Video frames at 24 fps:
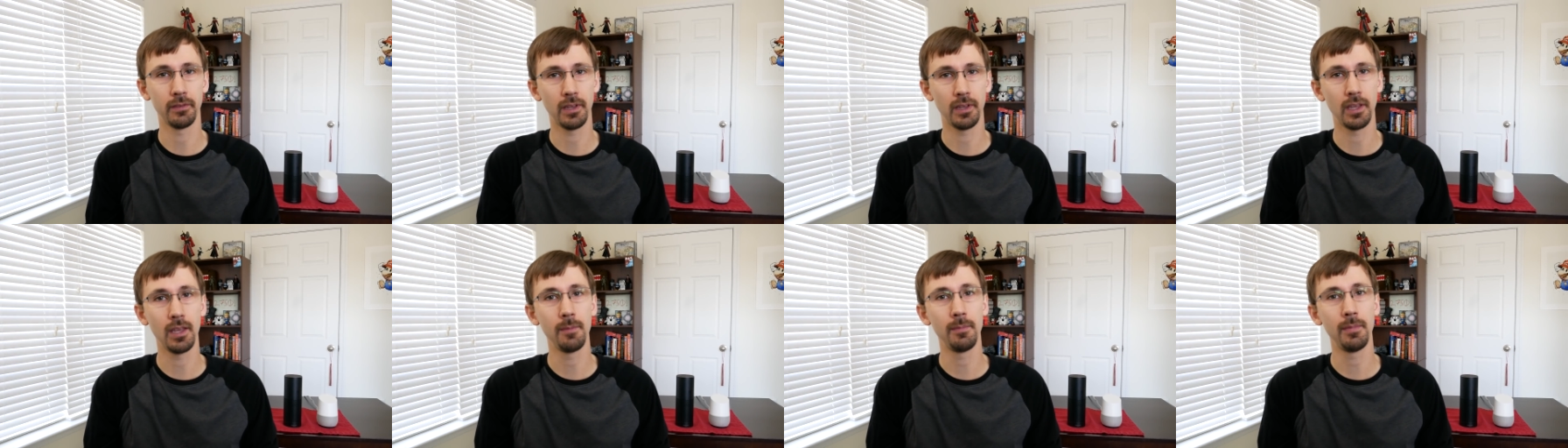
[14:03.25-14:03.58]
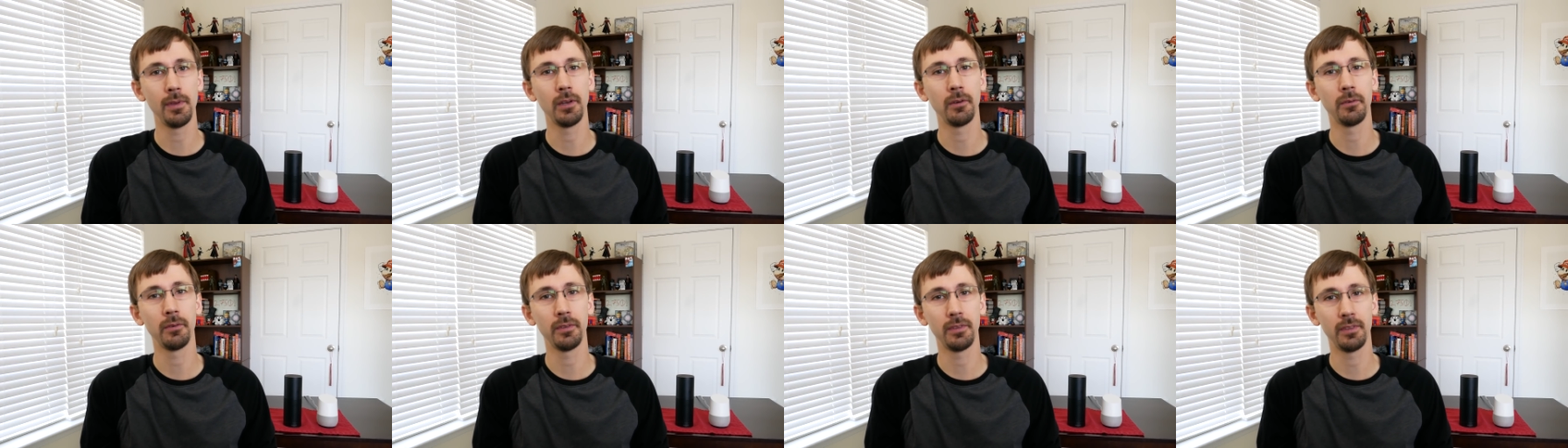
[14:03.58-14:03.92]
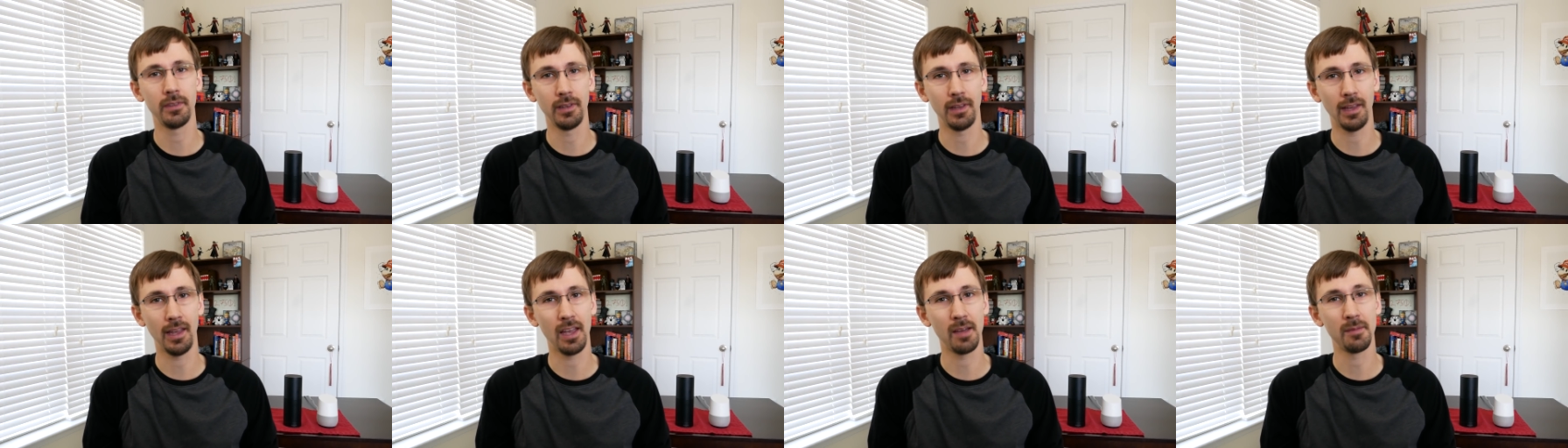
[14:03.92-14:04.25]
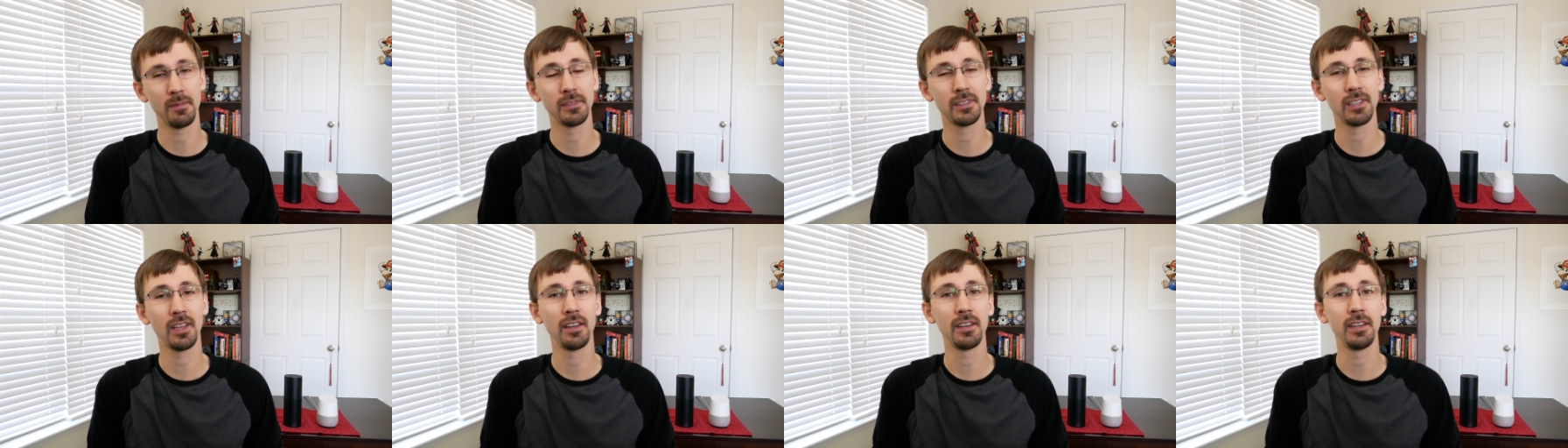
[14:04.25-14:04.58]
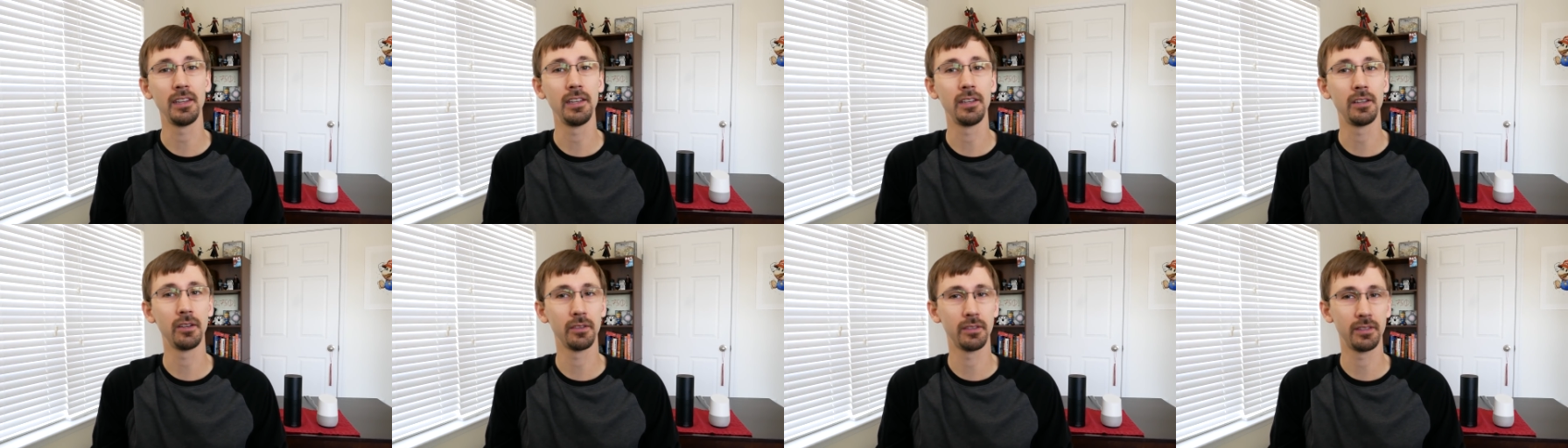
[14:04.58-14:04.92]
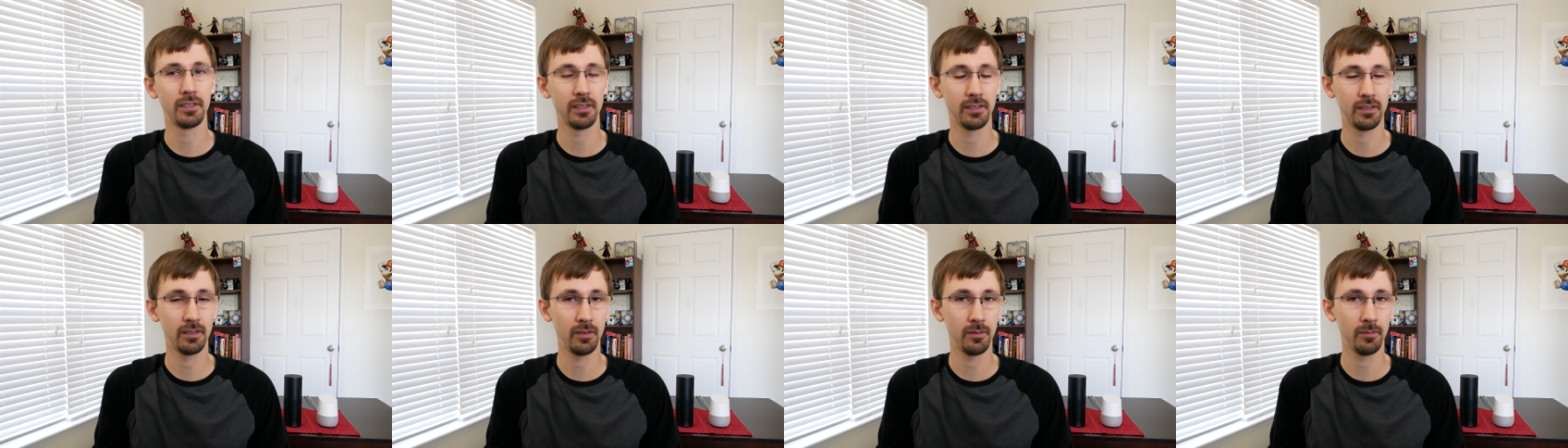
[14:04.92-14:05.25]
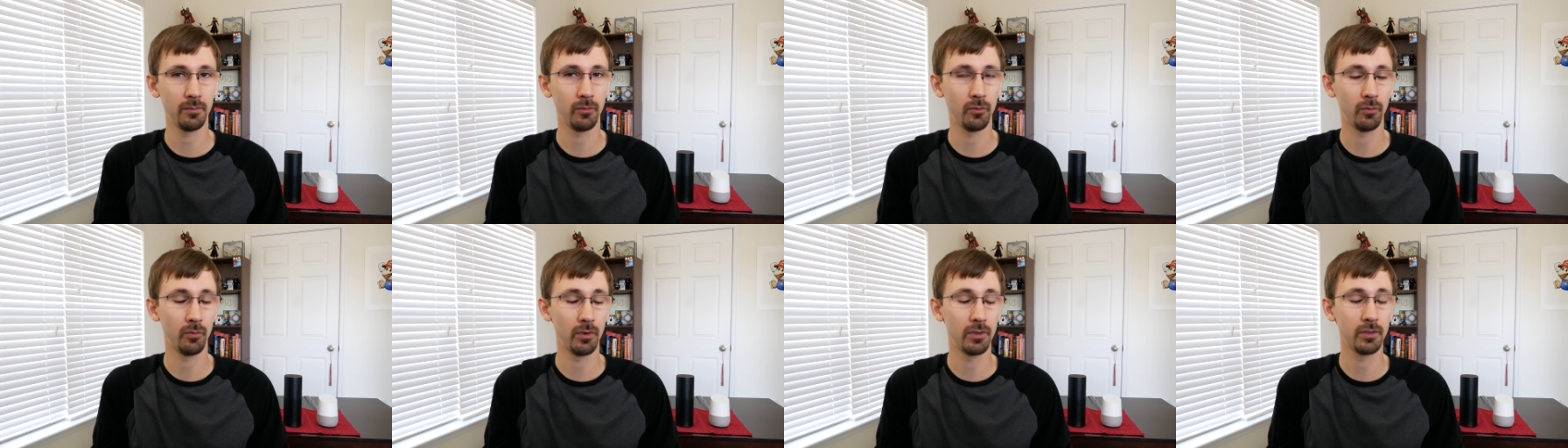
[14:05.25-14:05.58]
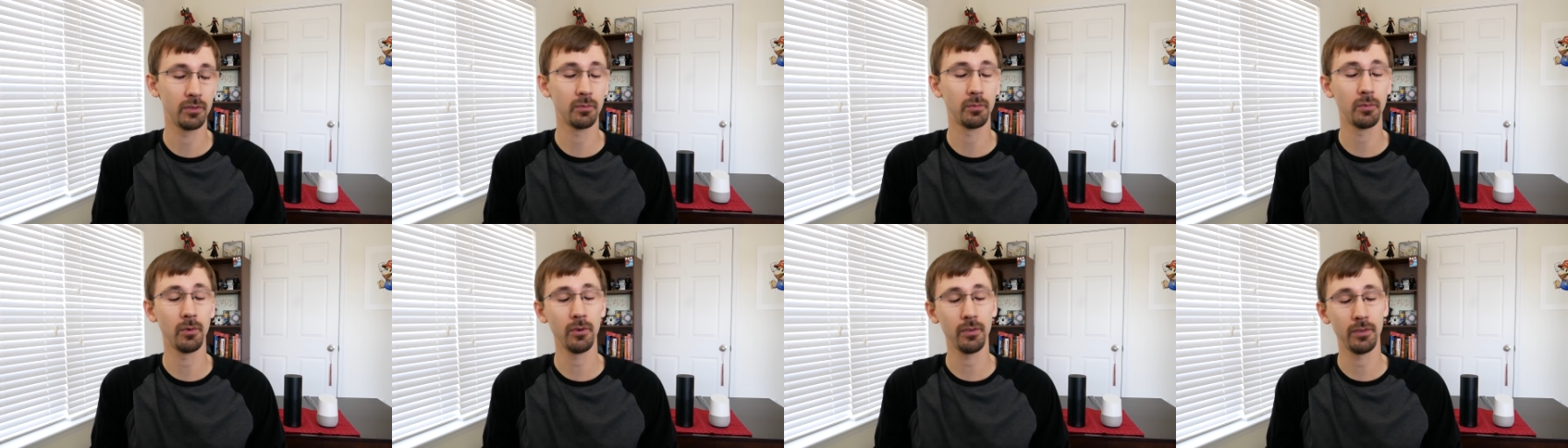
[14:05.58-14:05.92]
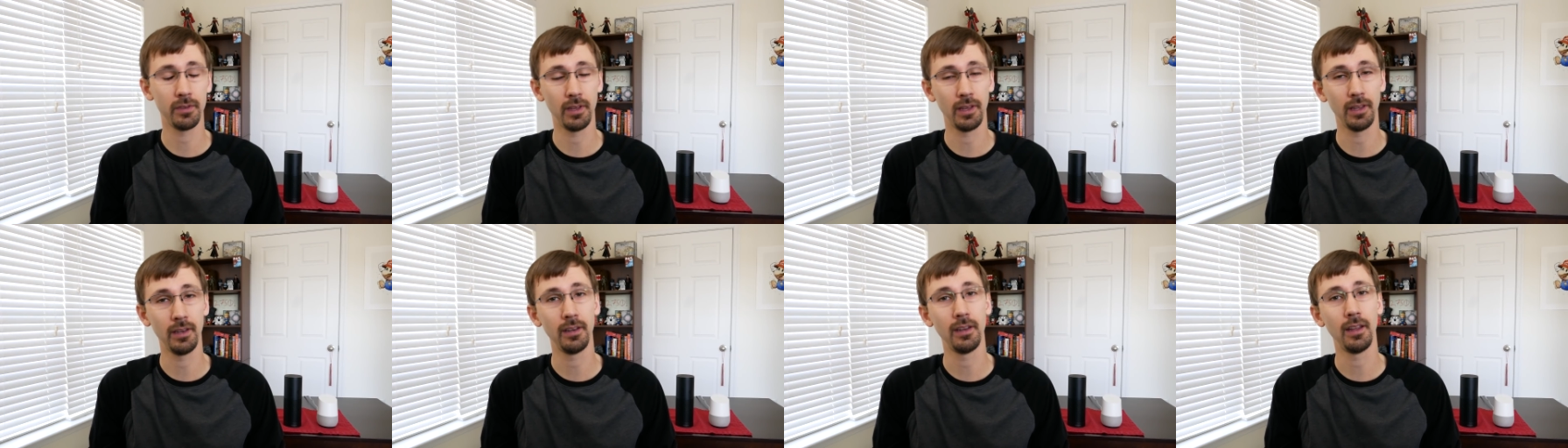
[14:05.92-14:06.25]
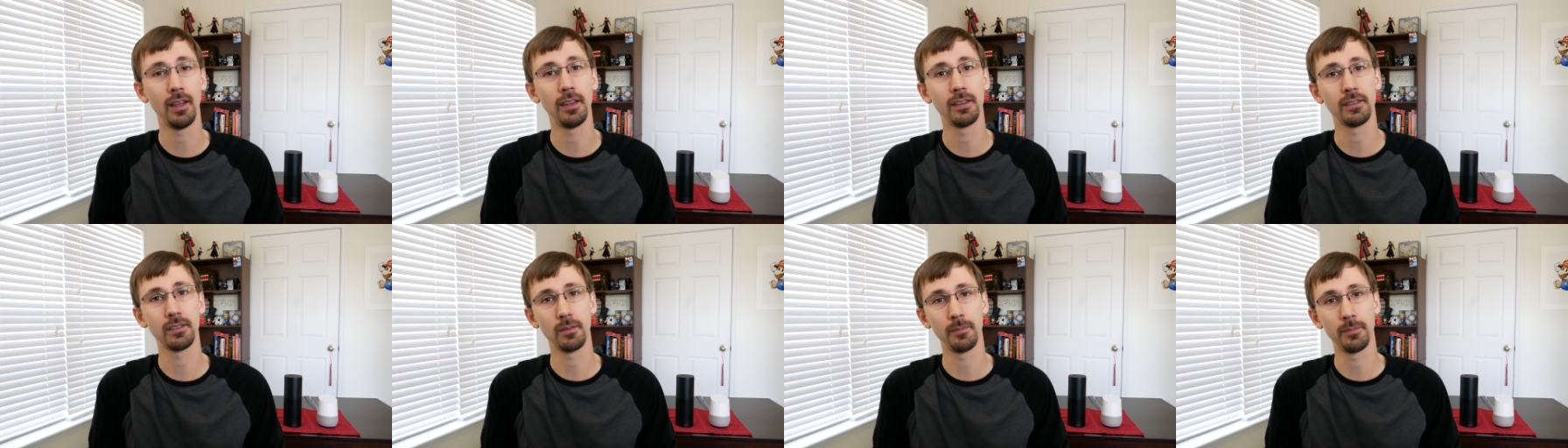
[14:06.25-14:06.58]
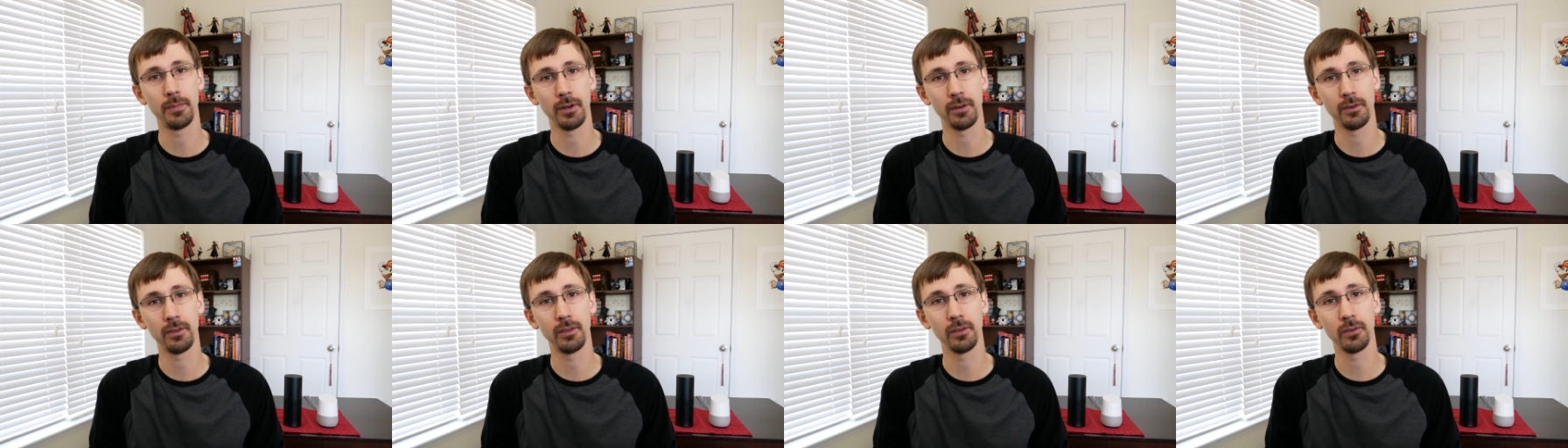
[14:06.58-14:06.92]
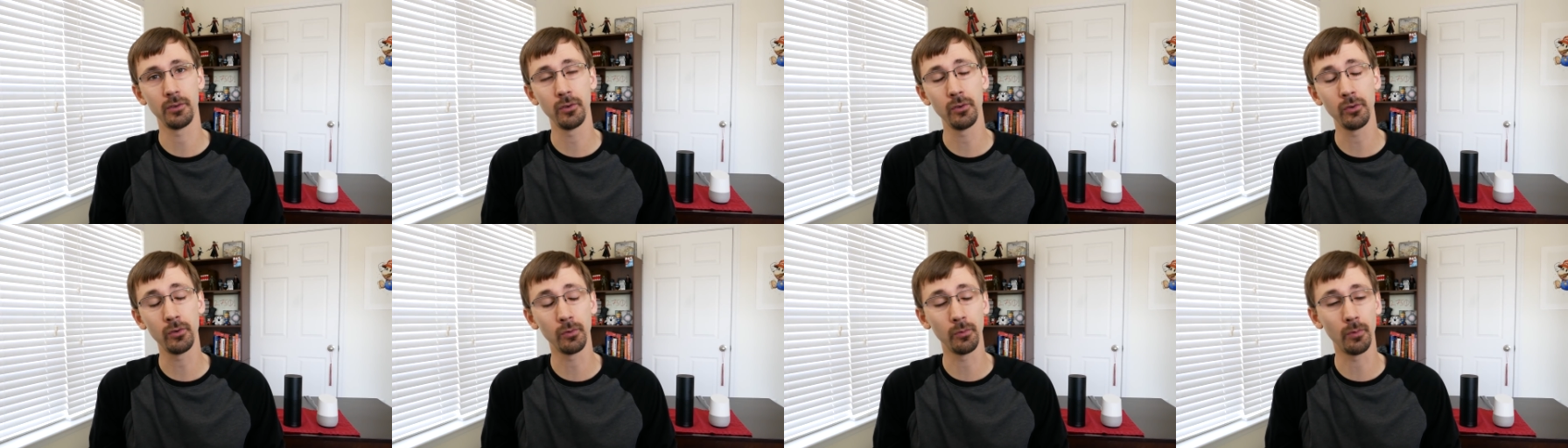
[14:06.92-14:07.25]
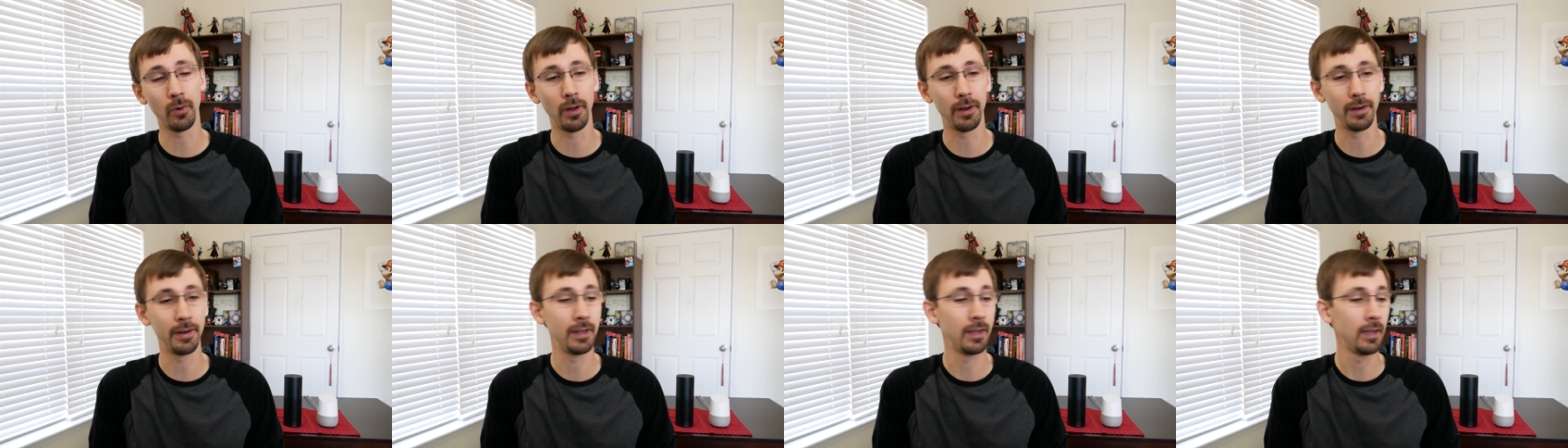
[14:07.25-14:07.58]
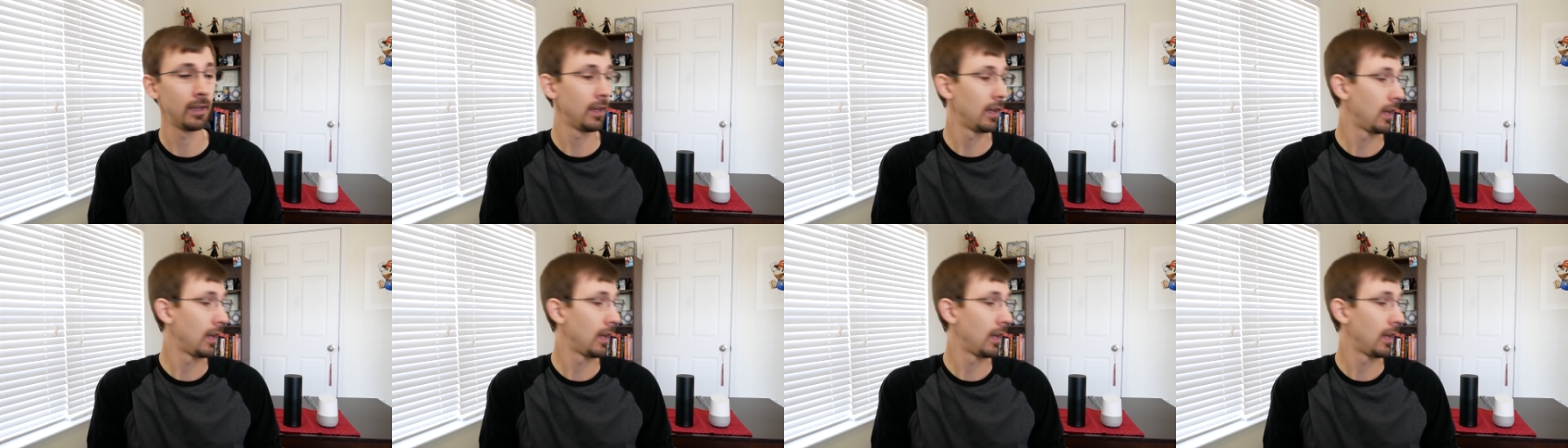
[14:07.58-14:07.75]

keeping with the Amazon ecosystem was worth it as compared to the Google one.